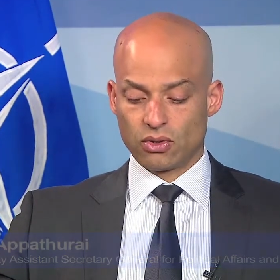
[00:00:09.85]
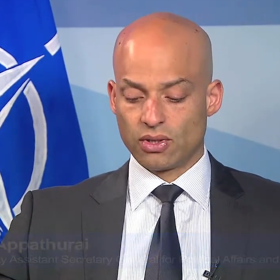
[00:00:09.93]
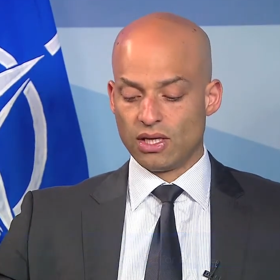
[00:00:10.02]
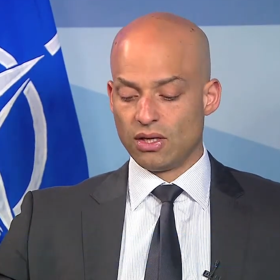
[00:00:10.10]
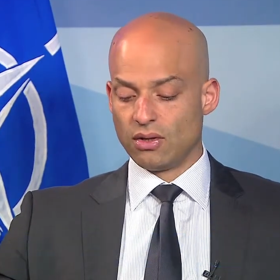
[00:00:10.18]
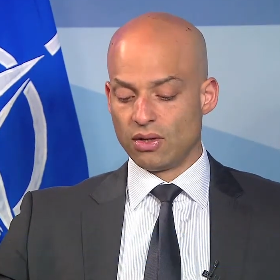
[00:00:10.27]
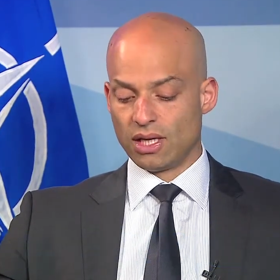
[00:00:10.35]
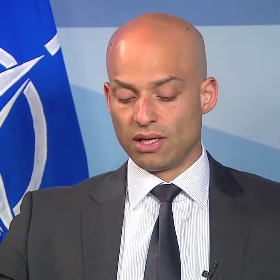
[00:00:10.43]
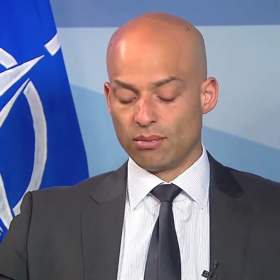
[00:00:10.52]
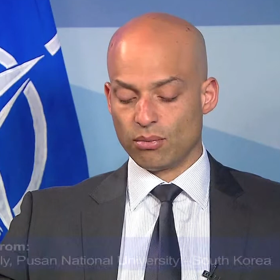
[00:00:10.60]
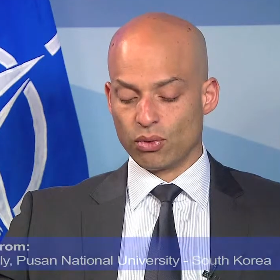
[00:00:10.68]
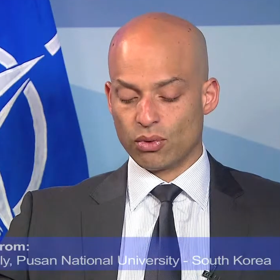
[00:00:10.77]
Turkey could get
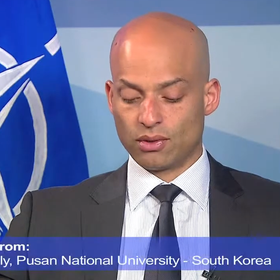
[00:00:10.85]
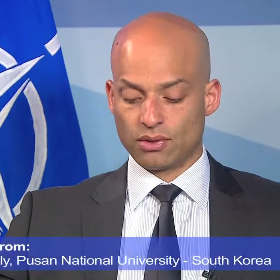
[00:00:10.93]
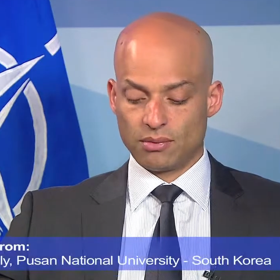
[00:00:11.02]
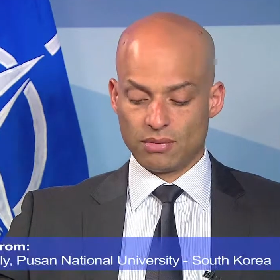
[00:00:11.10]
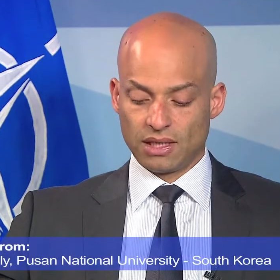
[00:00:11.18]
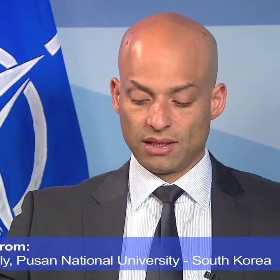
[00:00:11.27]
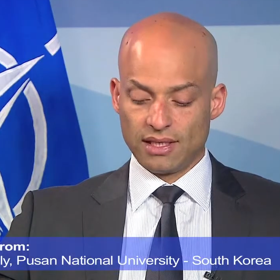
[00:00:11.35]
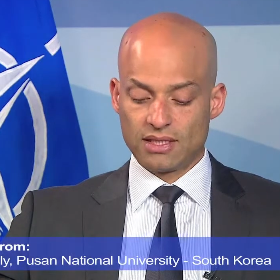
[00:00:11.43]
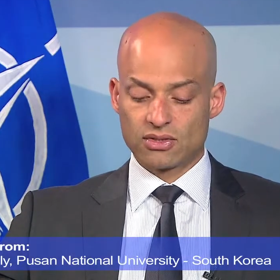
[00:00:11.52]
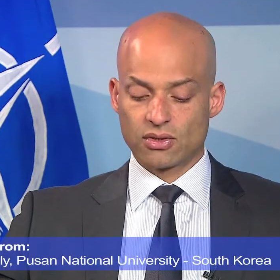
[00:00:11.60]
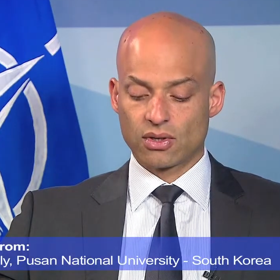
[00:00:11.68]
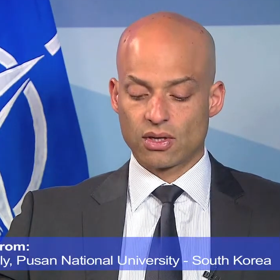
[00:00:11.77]
embroiled in Middle
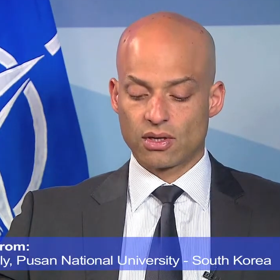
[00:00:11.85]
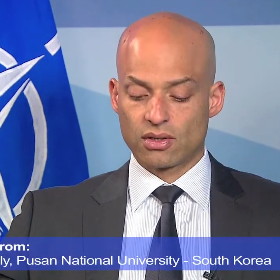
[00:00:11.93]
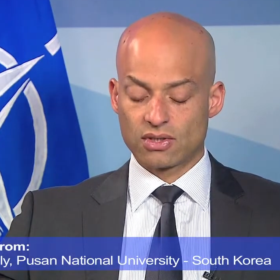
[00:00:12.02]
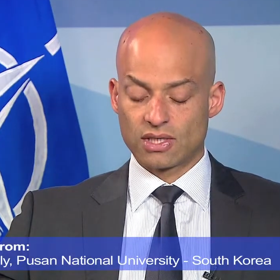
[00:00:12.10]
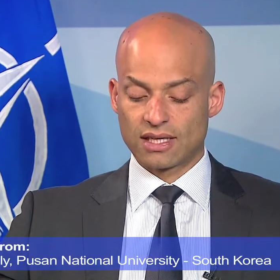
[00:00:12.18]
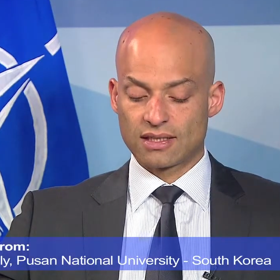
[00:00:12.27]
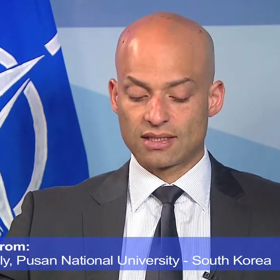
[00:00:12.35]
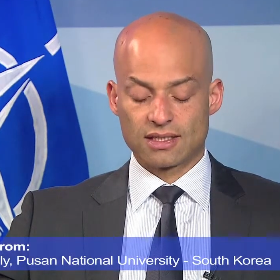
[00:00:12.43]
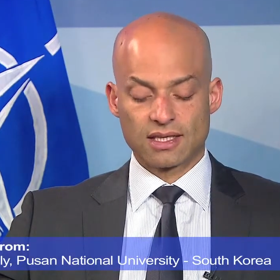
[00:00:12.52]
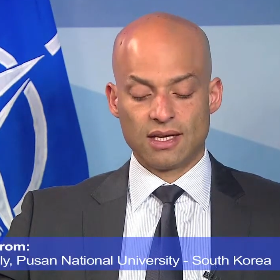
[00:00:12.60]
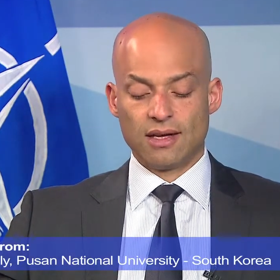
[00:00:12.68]
Eastern context.